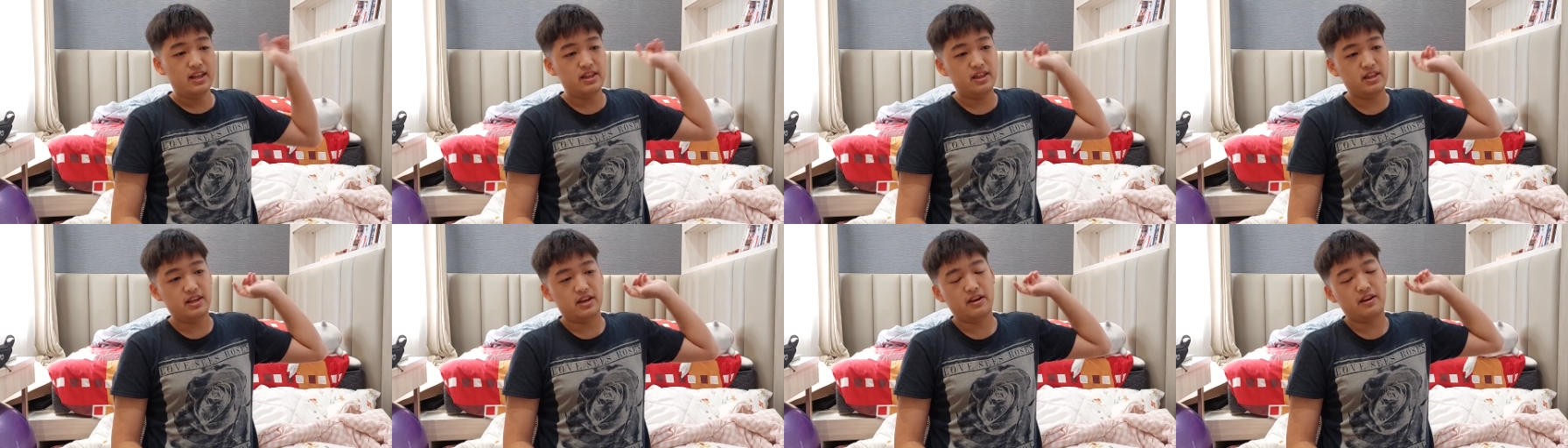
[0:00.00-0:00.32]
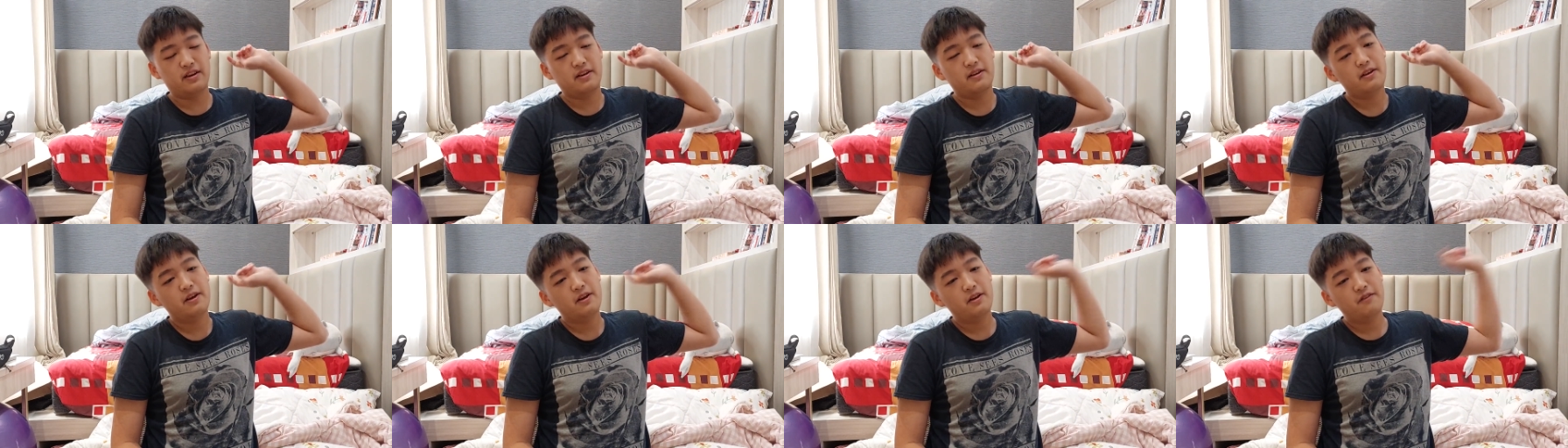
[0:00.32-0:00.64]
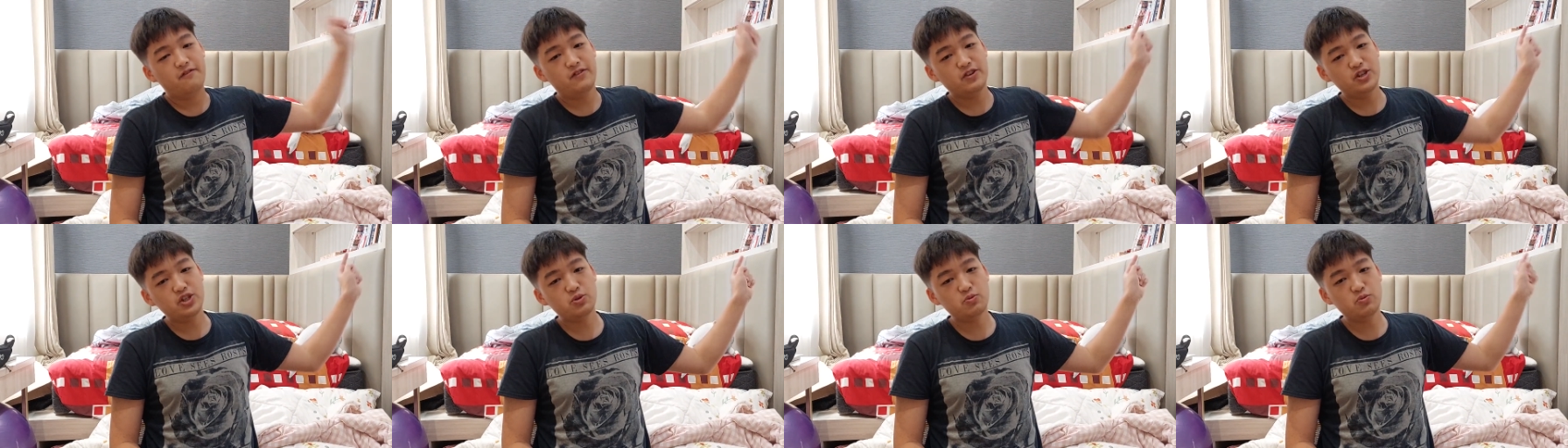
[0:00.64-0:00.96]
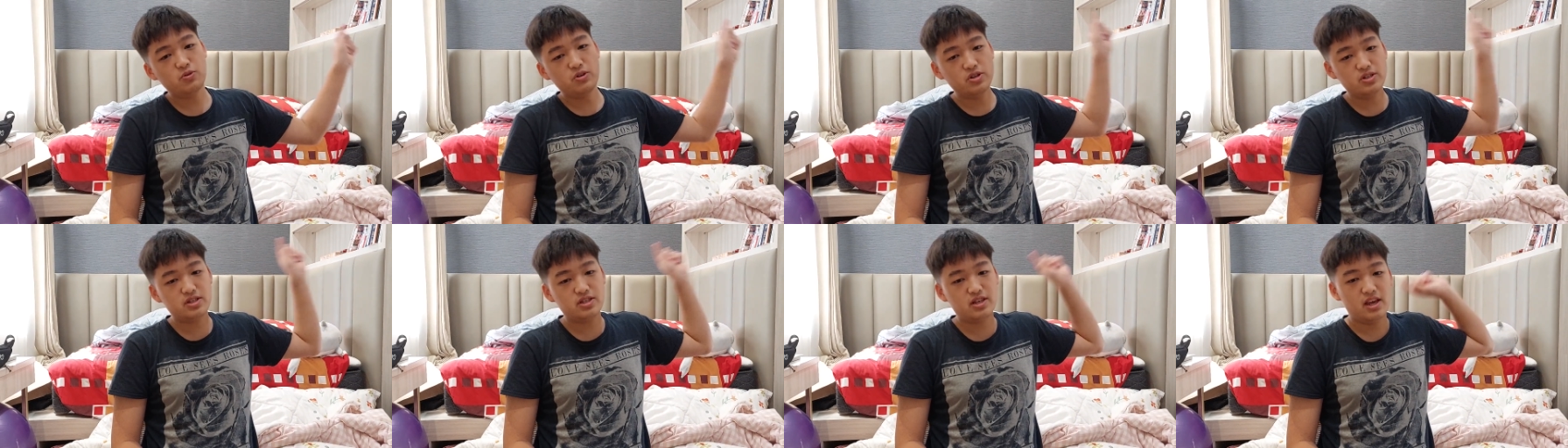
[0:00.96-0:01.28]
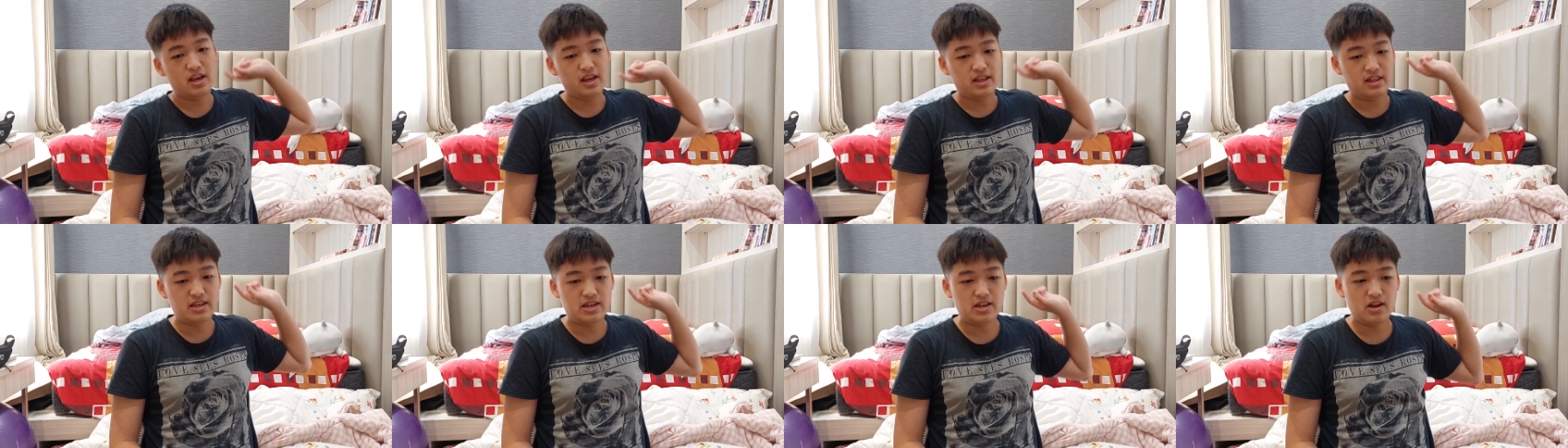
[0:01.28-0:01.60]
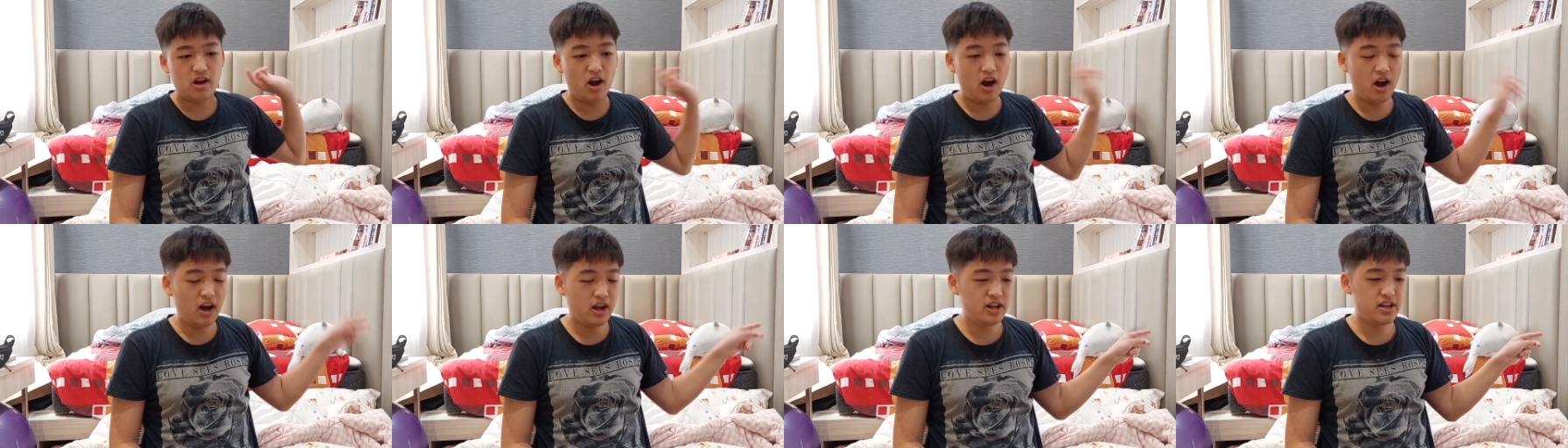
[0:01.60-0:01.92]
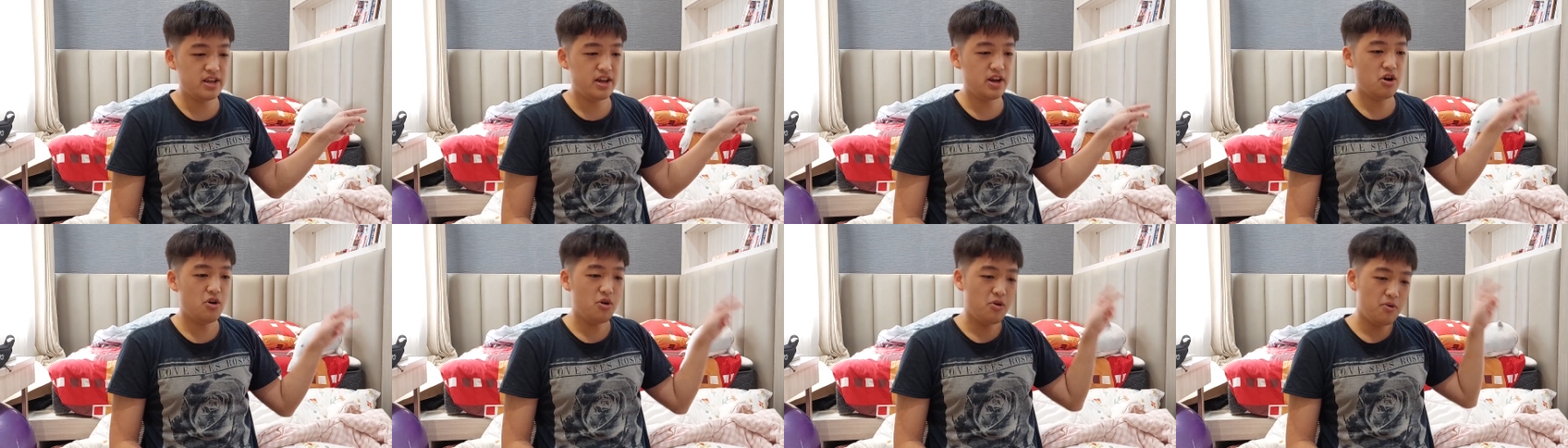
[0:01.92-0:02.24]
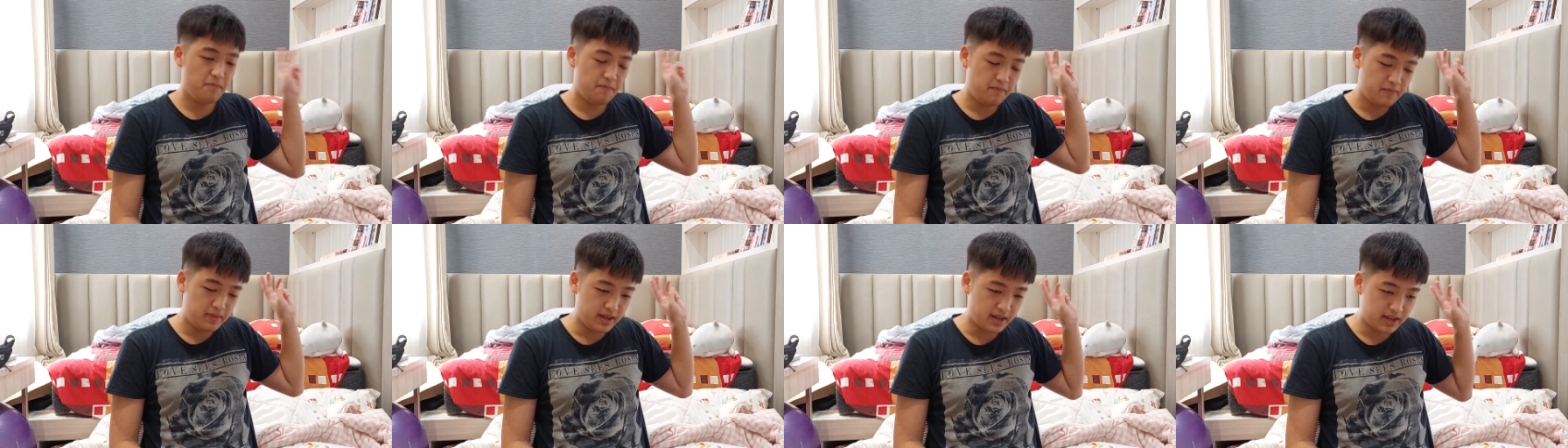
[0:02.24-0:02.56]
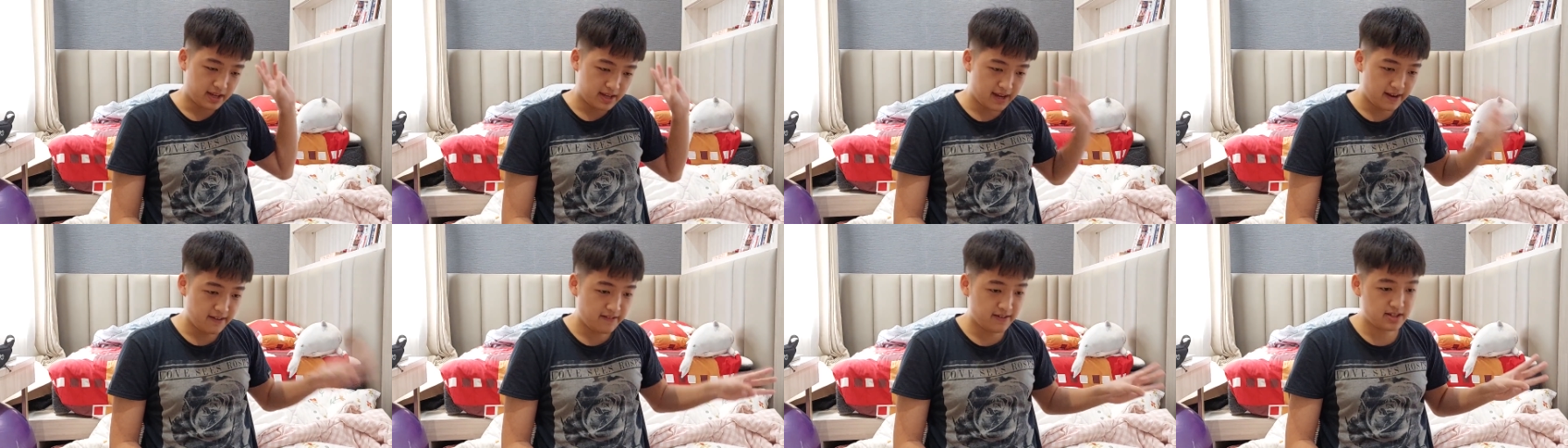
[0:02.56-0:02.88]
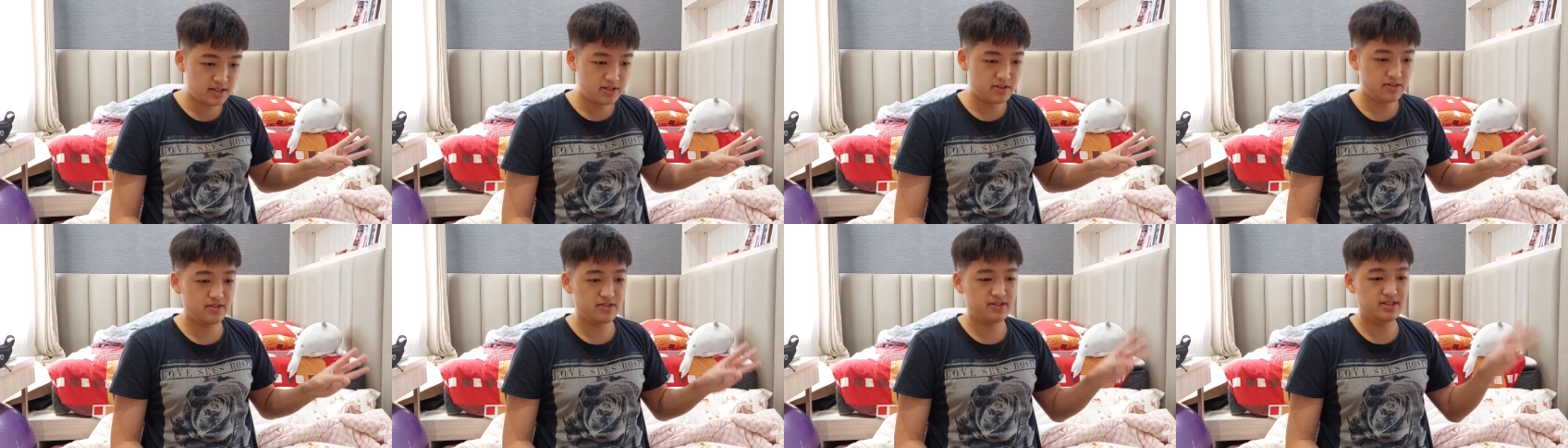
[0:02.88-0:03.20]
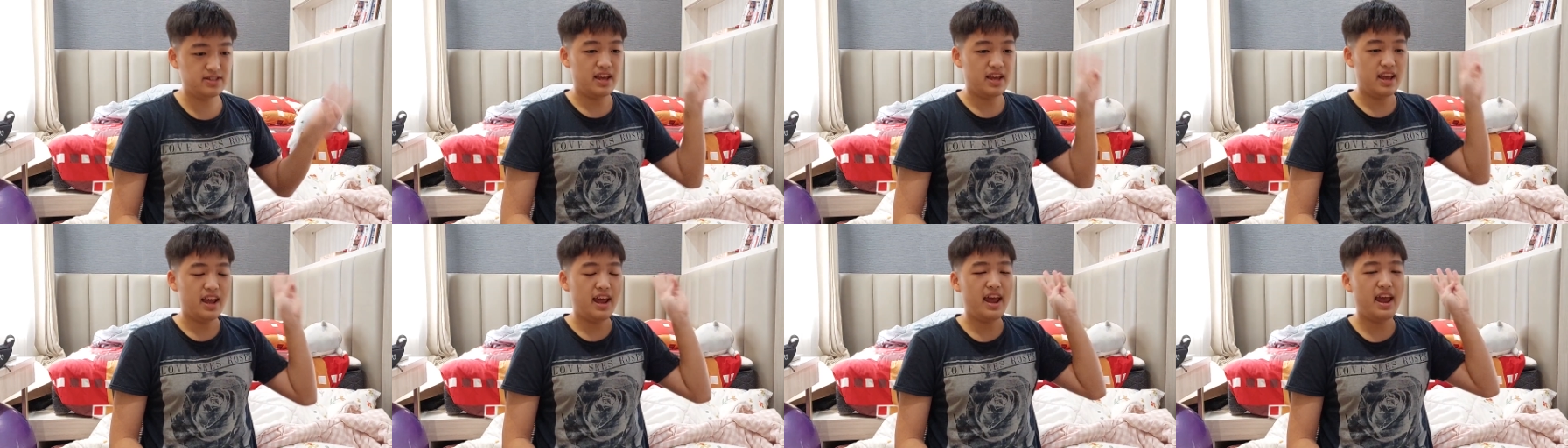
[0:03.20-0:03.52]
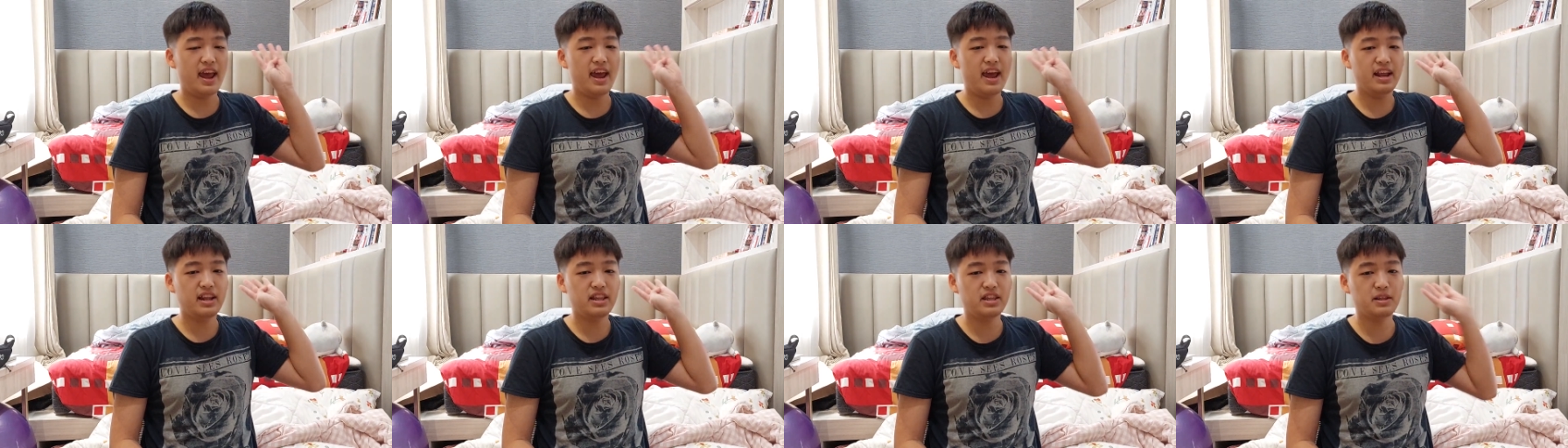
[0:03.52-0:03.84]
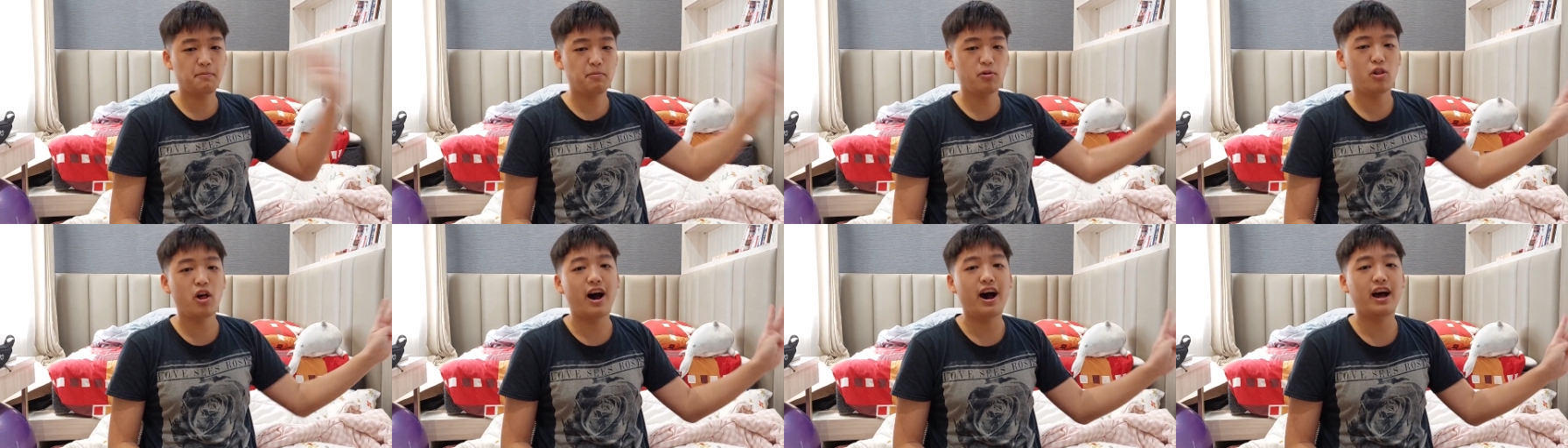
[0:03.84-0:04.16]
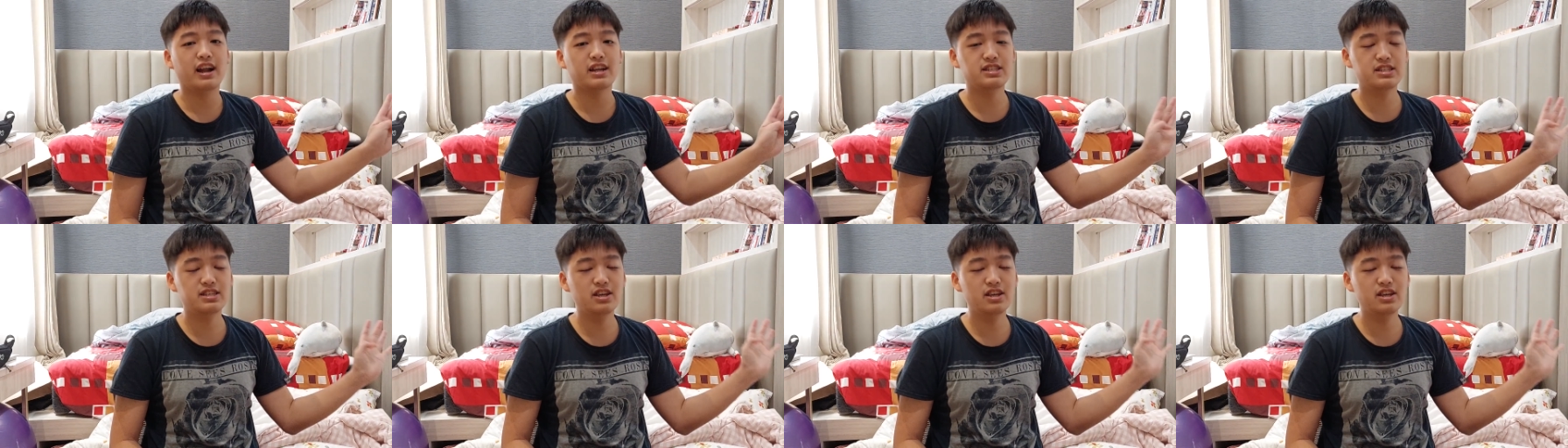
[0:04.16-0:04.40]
The visuals, the audio, the characters, and the plot.